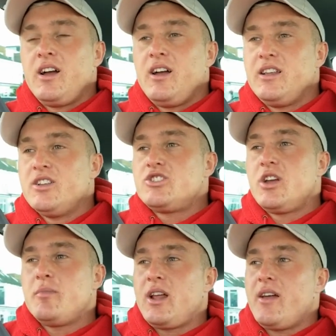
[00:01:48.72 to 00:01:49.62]
in the
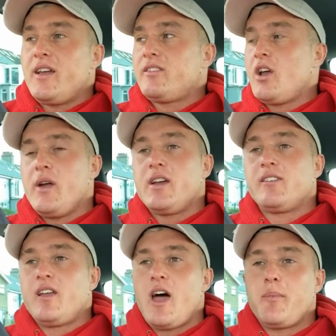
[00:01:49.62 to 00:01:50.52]
gym and how that's going, because
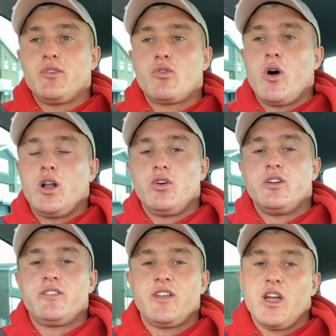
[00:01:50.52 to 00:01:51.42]
that happens quite a lot, and
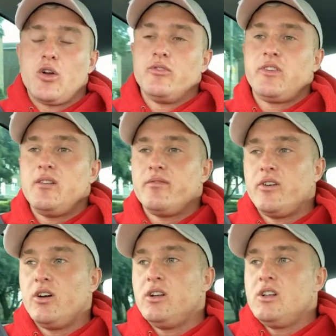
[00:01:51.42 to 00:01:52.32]
it's to get content
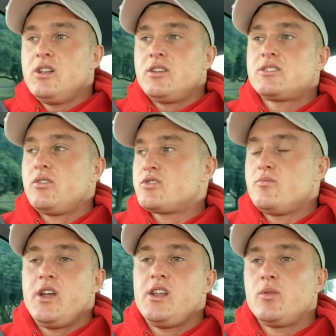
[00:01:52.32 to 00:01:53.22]
for the social
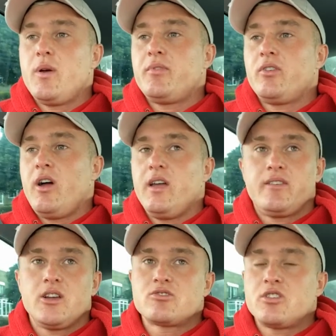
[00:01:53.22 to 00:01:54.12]
media, the website,
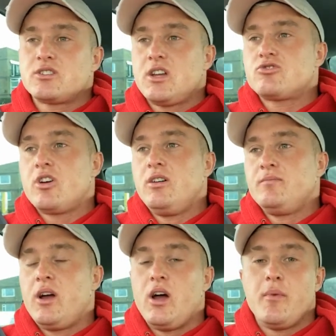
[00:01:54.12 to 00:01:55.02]
etc, etc.
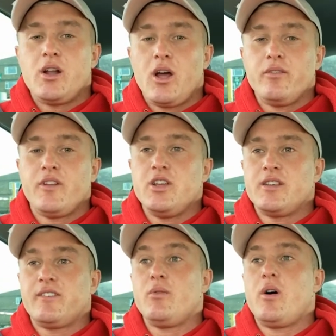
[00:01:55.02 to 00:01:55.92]
And hopefully you can
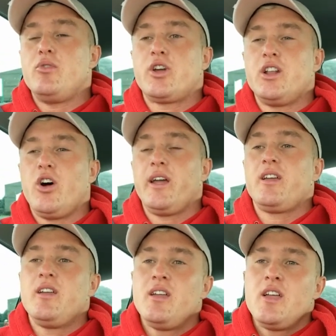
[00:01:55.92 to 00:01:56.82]
see what I'm looking like
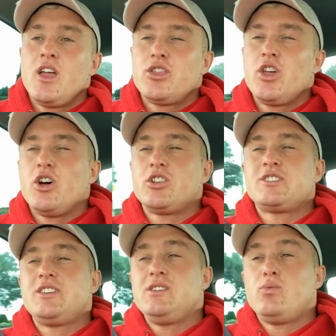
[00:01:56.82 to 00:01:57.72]

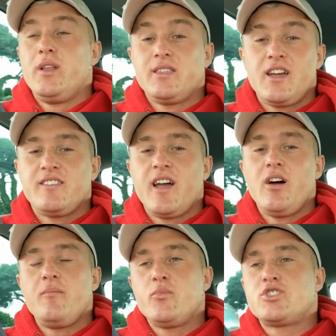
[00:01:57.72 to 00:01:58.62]
31 days
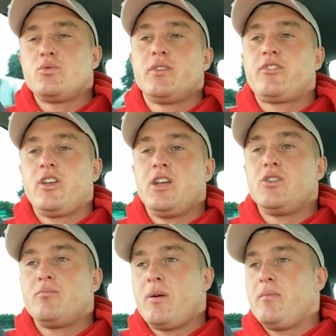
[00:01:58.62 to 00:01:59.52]
out, which you would have seen
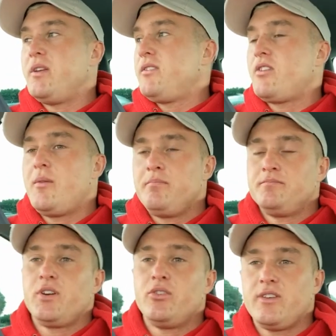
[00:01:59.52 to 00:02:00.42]
on maybe my
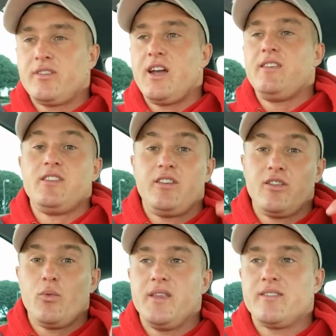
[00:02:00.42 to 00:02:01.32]
Instagram on this day. So this is
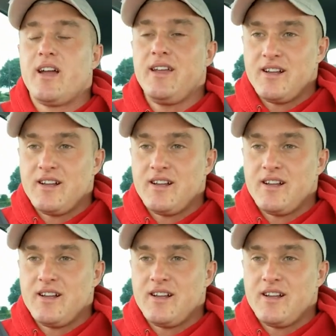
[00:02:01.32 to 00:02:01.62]
the Wednesday.